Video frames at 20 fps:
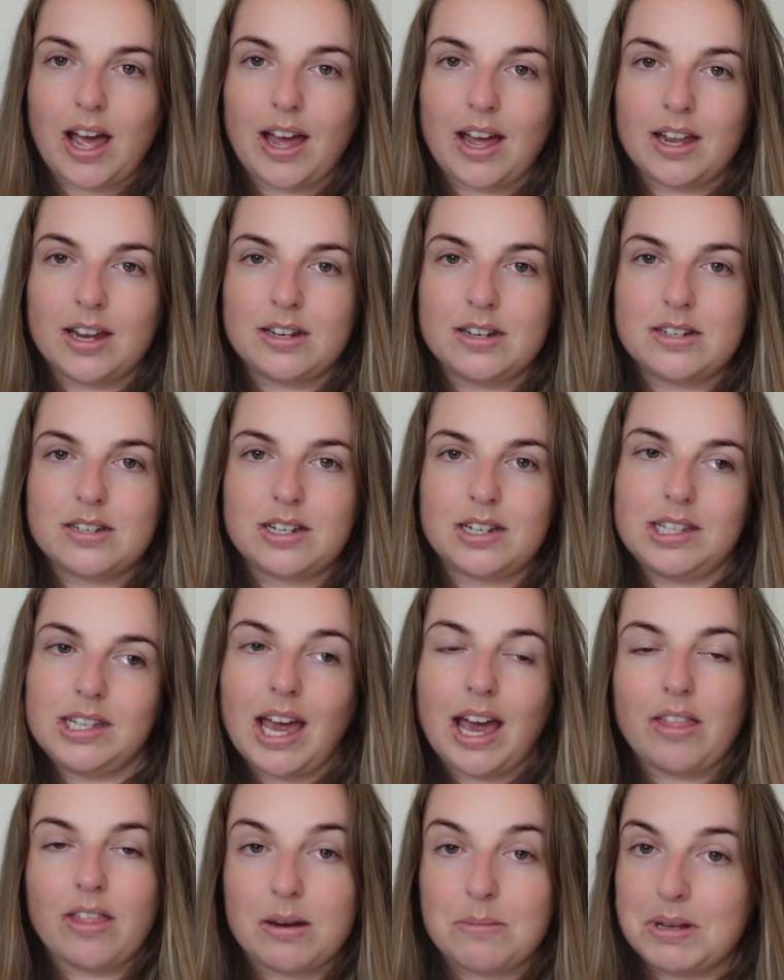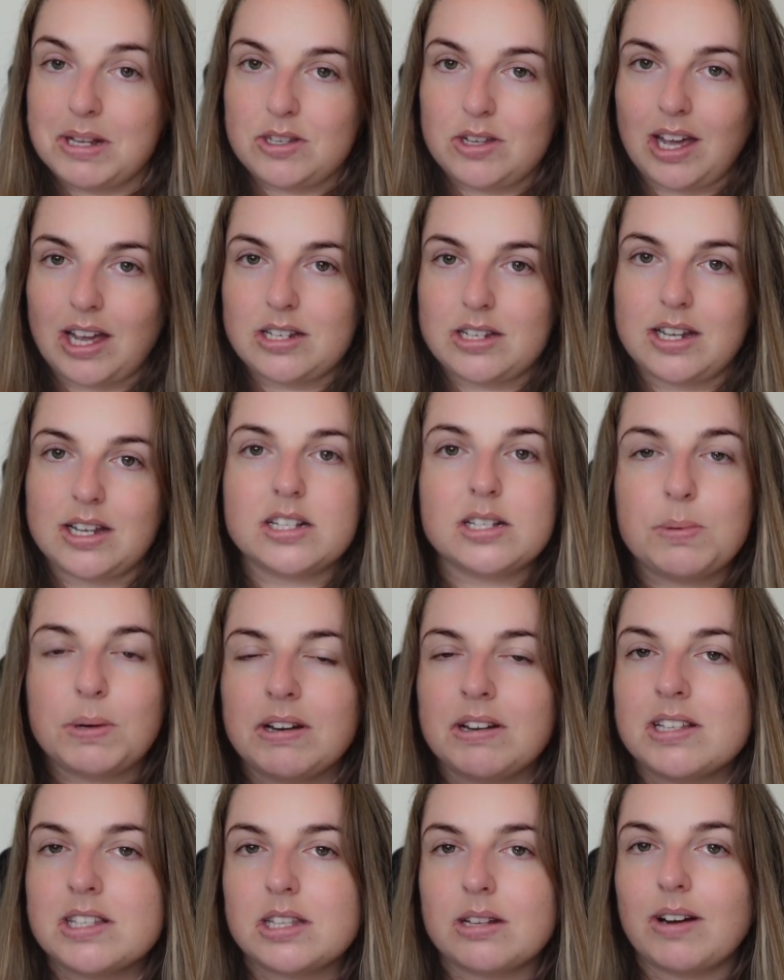And yeah, then it means you get to
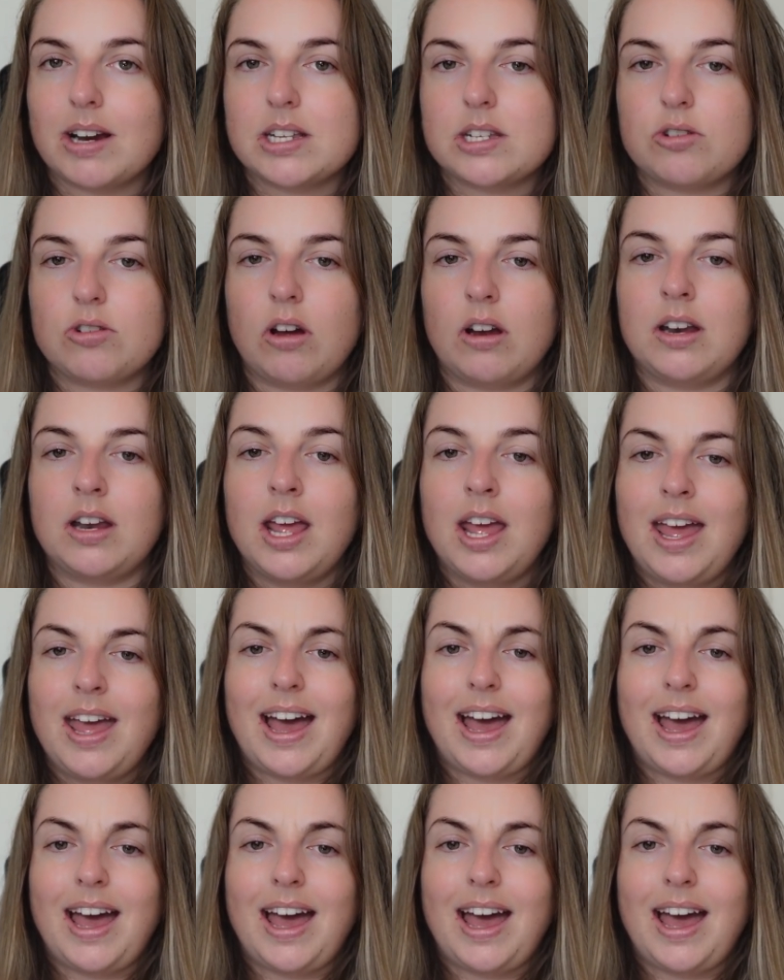experience the restaurant.